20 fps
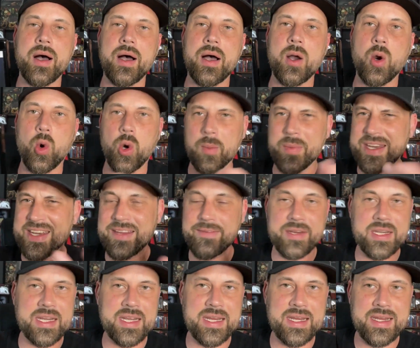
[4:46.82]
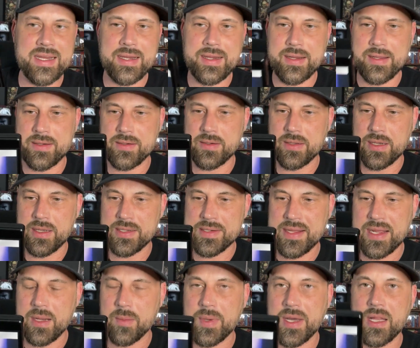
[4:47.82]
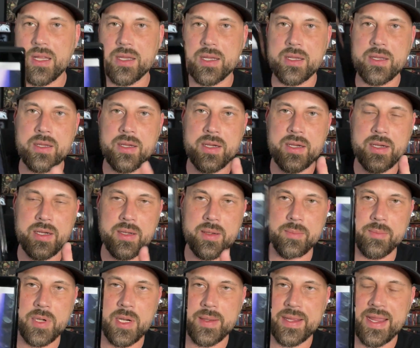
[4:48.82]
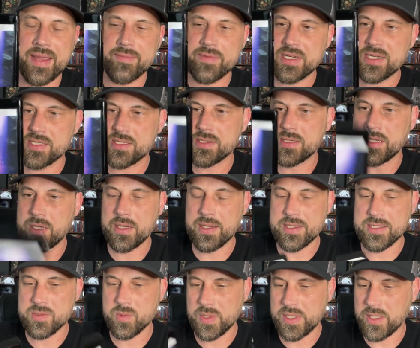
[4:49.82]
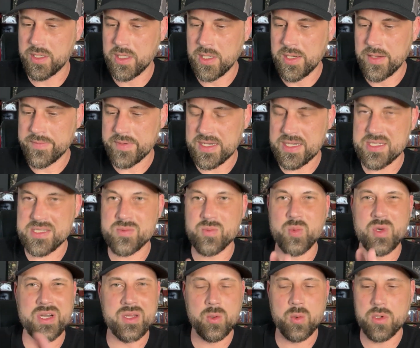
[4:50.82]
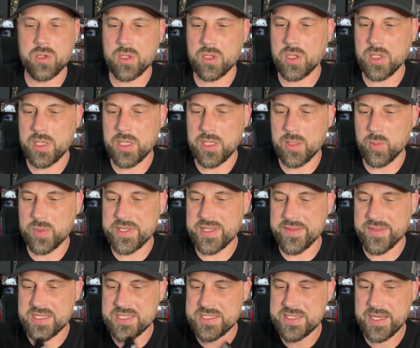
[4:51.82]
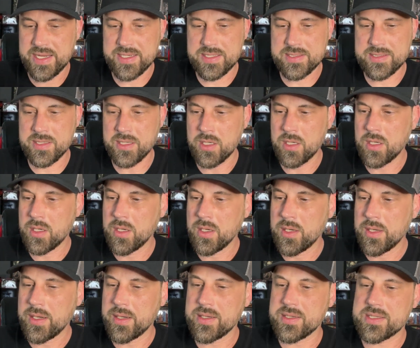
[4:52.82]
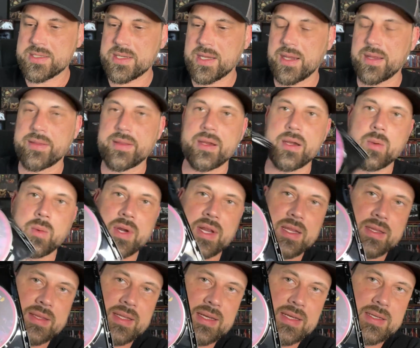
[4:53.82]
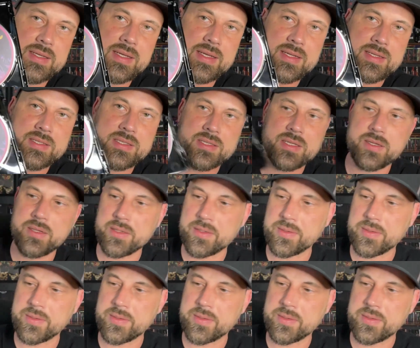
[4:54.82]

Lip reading: Orbit DVD and Diabolic probably have these as well if you guys want to order within the States. Inside there, we get the disc.